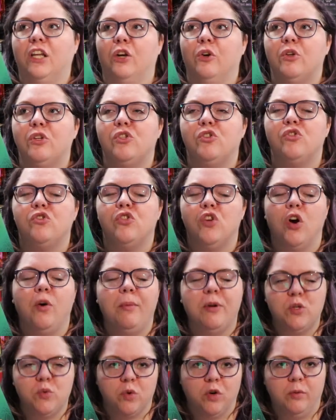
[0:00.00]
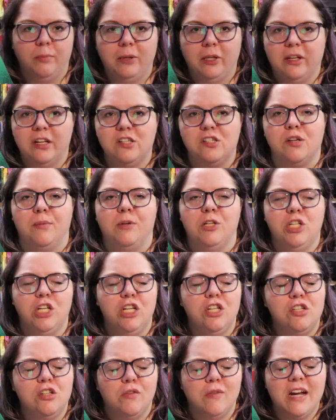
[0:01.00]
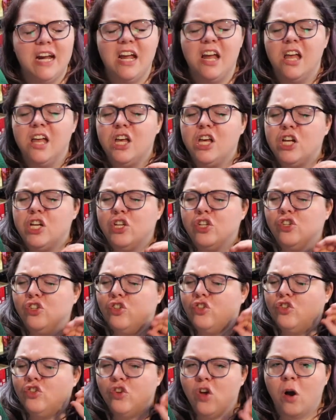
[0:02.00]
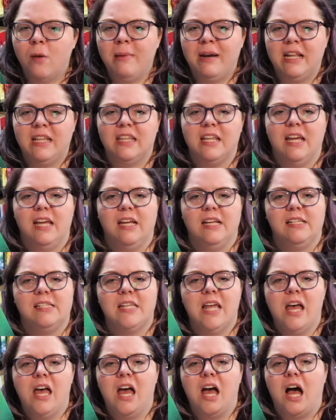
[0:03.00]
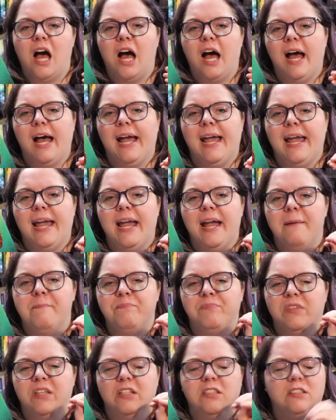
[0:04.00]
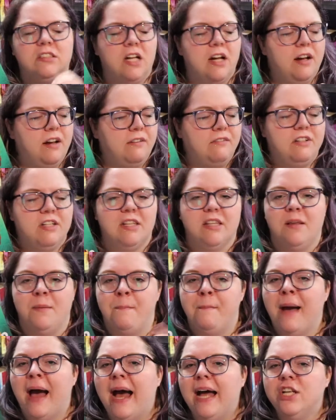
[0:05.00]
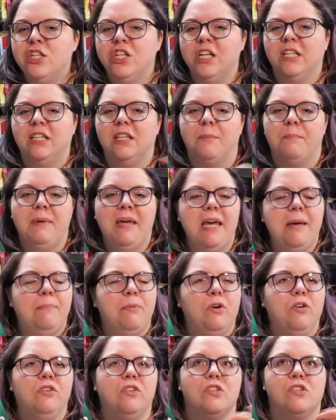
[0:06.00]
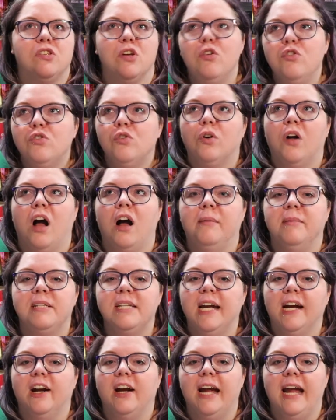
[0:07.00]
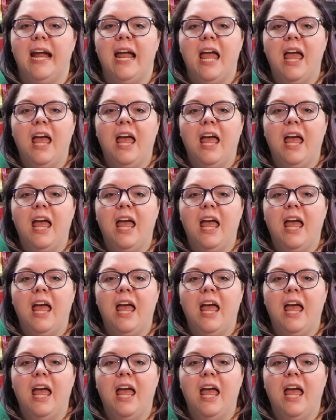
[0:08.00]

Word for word: There is so much world building, so much history, so many things. I loved the magic, the people, the social commentary.